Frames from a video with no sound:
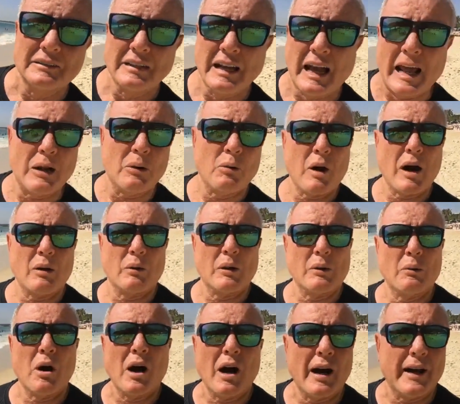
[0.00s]
anywhere
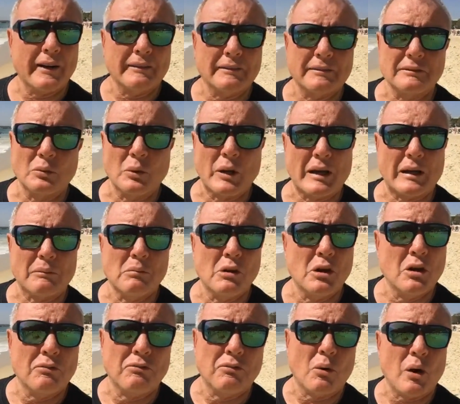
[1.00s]
we want. And we can
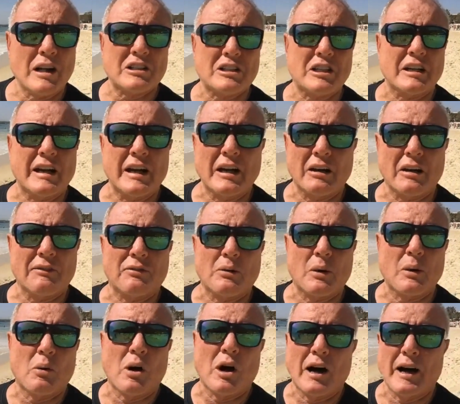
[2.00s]
move once a year if
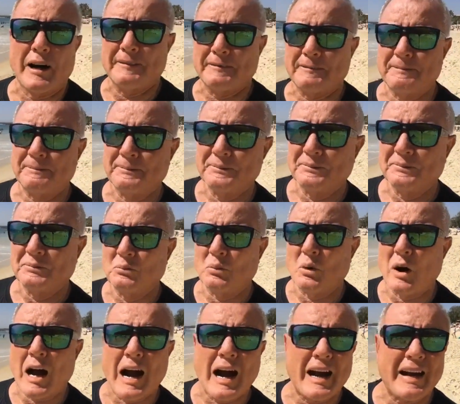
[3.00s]
we want.
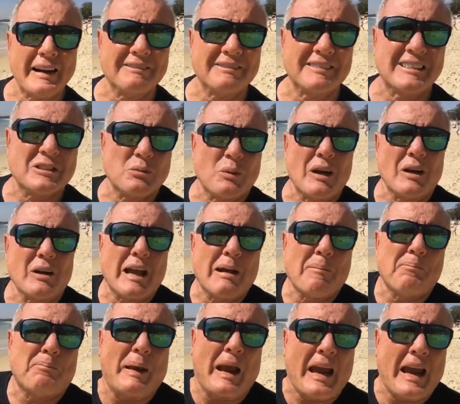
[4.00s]
Why? Because we don't
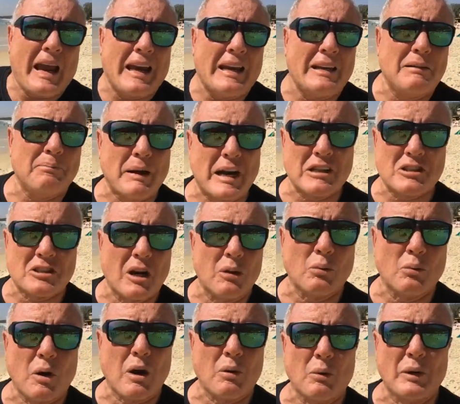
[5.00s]
get paid based
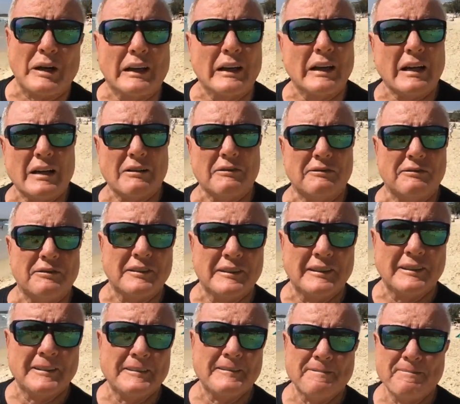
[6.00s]
where we live.
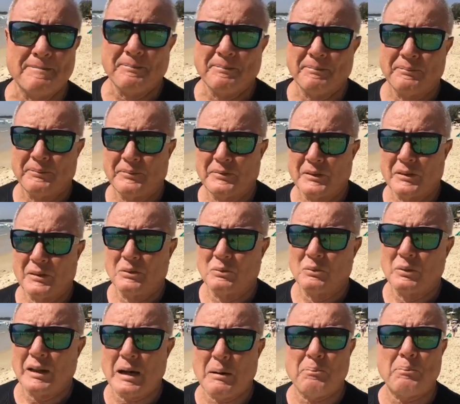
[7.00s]

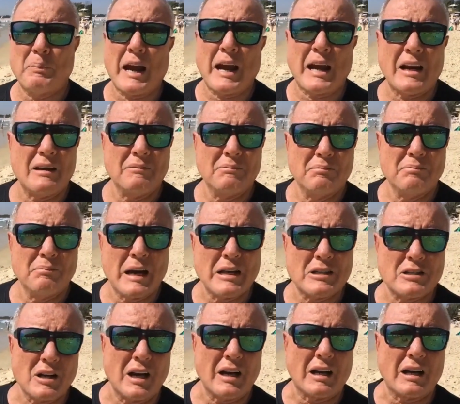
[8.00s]
We get paid
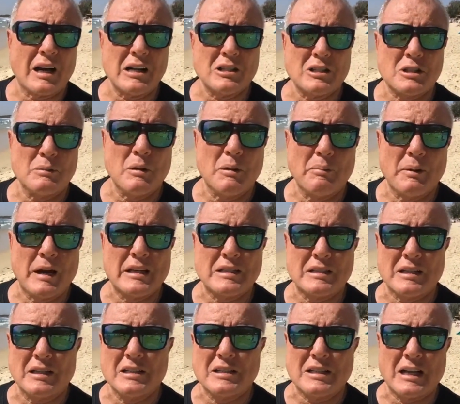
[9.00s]
based on a customer
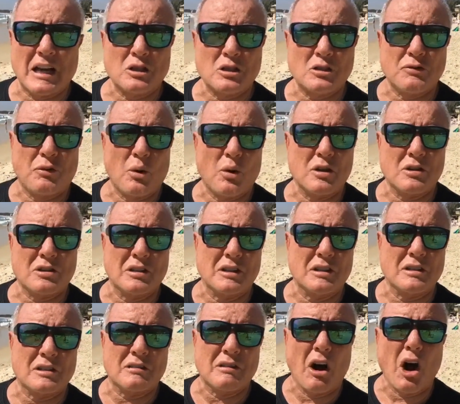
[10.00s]
base and a sales force
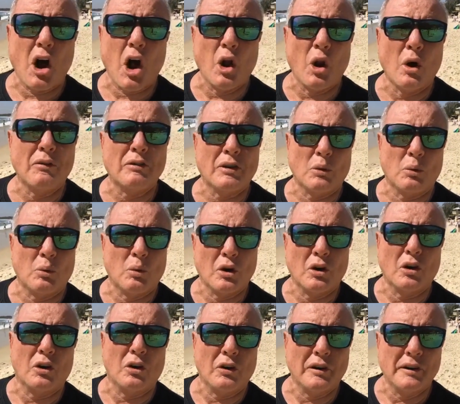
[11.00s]
that's all over the
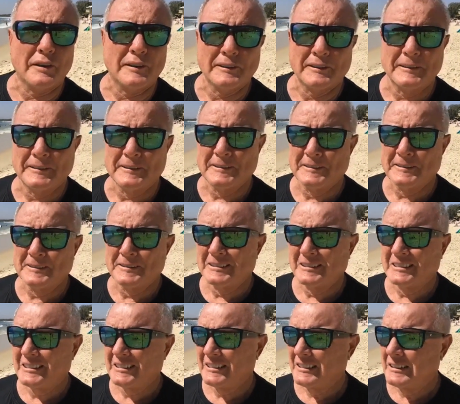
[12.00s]
world.
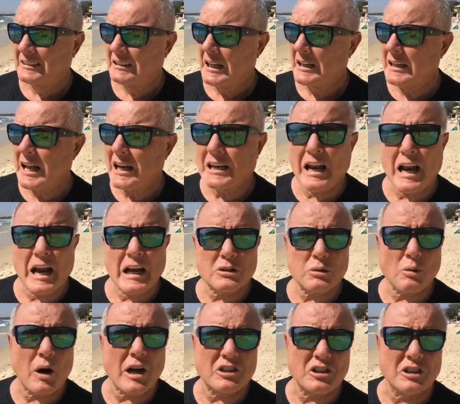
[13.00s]
And then the next
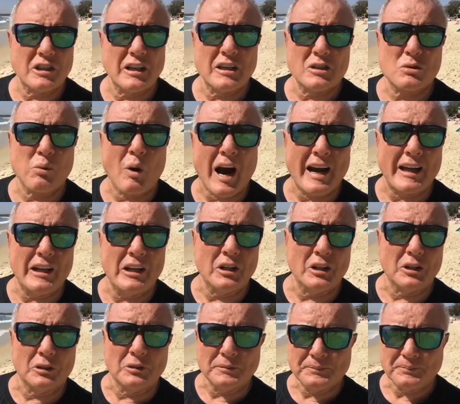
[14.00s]
question is, why
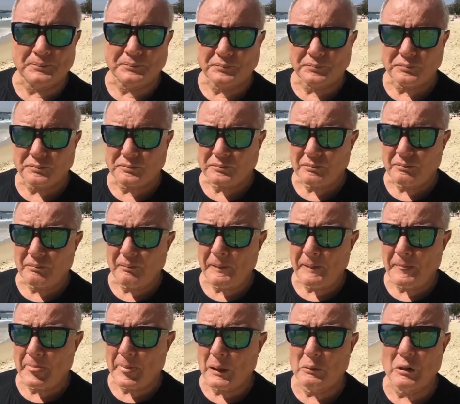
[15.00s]
you?
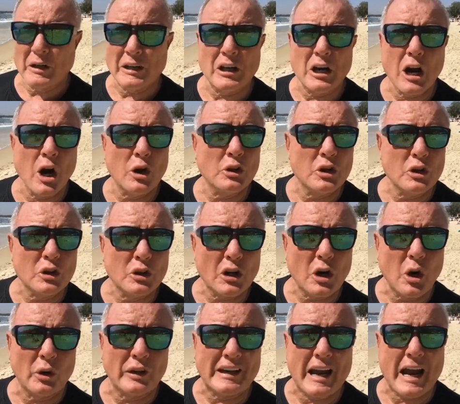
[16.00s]
Well, you know, you can
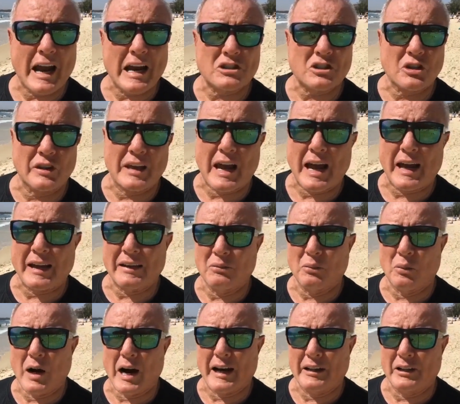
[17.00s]
only answer that,
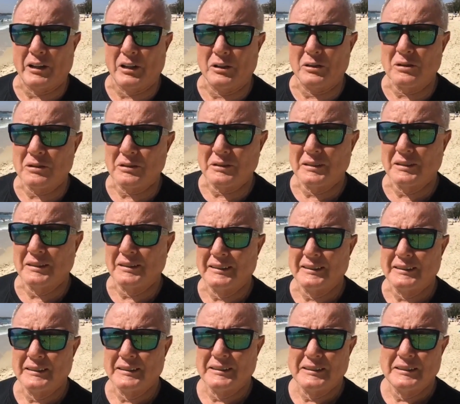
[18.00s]
why you?
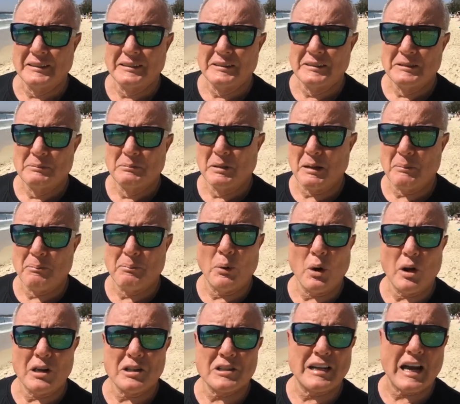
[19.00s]
But it
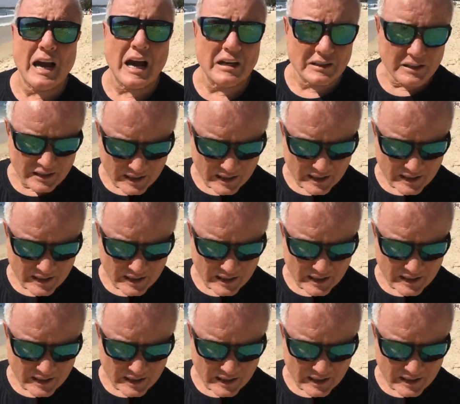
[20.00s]
boils down to